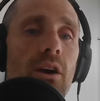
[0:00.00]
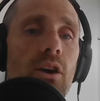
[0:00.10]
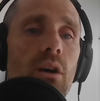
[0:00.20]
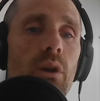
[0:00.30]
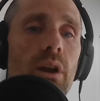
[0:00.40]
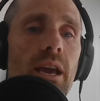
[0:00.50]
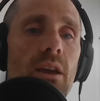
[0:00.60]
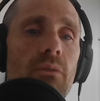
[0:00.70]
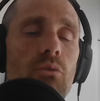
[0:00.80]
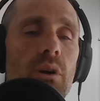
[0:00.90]
back on one
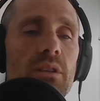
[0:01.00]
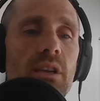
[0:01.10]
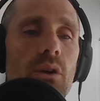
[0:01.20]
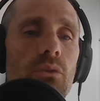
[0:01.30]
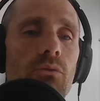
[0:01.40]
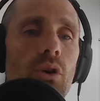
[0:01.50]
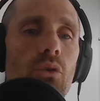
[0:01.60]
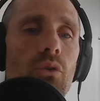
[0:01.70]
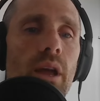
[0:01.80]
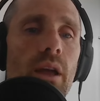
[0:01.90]
again a few months down the
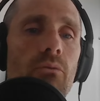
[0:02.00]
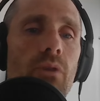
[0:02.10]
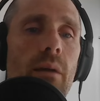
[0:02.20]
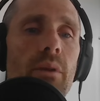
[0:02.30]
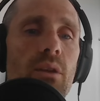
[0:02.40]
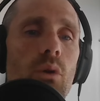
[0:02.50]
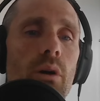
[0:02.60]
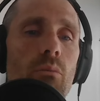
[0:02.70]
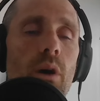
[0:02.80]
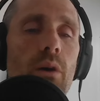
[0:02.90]
road and remedy
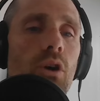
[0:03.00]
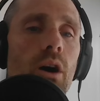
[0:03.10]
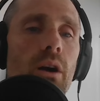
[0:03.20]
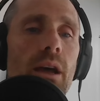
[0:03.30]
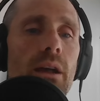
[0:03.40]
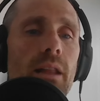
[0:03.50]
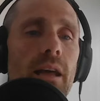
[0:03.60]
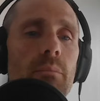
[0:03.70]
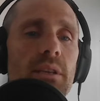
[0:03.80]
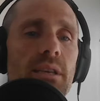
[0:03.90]
what went wrong that
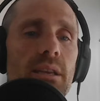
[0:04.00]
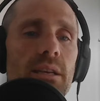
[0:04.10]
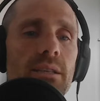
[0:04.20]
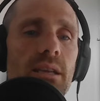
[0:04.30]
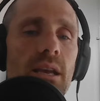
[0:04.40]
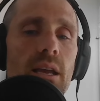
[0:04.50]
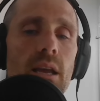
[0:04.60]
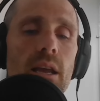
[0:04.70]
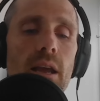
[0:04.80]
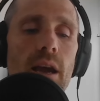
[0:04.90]
led me to this.
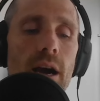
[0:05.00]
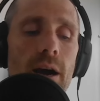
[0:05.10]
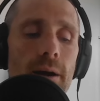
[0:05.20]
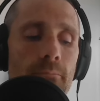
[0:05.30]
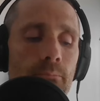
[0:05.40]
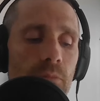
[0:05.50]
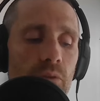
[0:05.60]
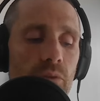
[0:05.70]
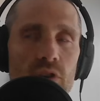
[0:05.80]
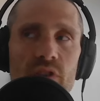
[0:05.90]
Um,
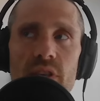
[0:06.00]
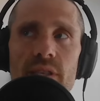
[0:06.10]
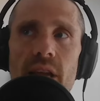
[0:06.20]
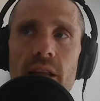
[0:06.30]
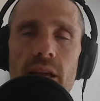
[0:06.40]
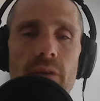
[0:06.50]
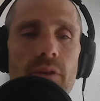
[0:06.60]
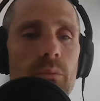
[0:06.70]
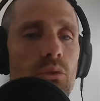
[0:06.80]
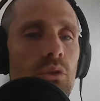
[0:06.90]
versus say like
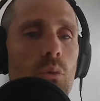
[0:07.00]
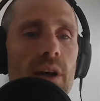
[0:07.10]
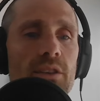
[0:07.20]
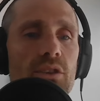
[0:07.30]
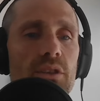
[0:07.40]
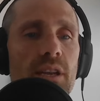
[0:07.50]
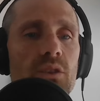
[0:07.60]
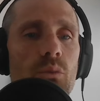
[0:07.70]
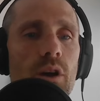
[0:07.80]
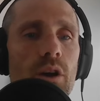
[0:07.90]
if I'm doing the Western
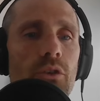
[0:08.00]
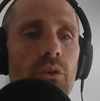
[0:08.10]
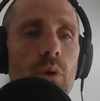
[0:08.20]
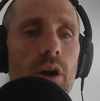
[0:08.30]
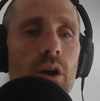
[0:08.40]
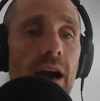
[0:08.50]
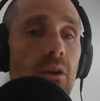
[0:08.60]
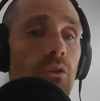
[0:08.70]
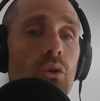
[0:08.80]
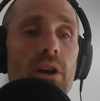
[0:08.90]
States 100 where
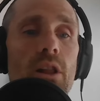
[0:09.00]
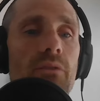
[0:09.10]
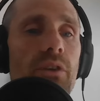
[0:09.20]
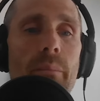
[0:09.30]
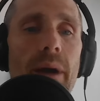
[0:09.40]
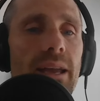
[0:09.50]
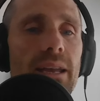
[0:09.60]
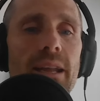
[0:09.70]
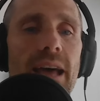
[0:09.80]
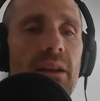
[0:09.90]
I don't know that I'll ever get back
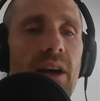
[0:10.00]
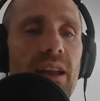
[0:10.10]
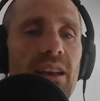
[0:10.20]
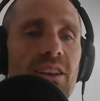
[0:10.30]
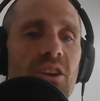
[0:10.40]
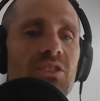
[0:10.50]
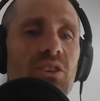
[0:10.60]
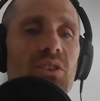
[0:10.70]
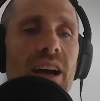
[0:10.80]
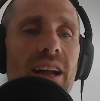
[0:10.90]
into that event, you know,
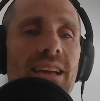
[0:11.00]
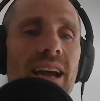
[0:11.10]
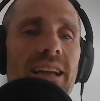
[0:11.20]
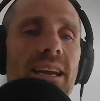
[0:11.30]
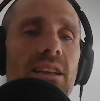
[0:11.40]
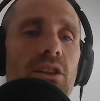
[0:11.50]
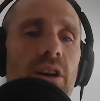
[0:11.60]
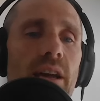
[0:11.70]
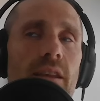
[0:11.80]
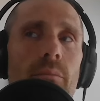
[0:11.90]
so I, I tend to
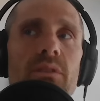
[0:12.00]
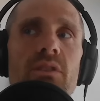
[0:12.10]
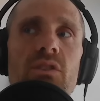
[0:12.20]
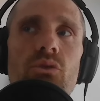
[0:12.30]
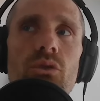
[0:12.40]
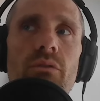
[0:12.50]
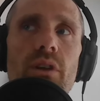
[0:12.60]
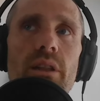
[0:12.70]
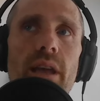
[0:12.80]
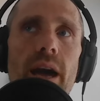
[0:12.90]
look at them sort of
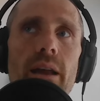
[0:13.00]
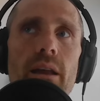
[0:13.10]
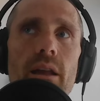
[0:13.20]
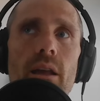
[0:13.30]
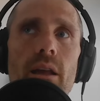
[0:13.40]
like that.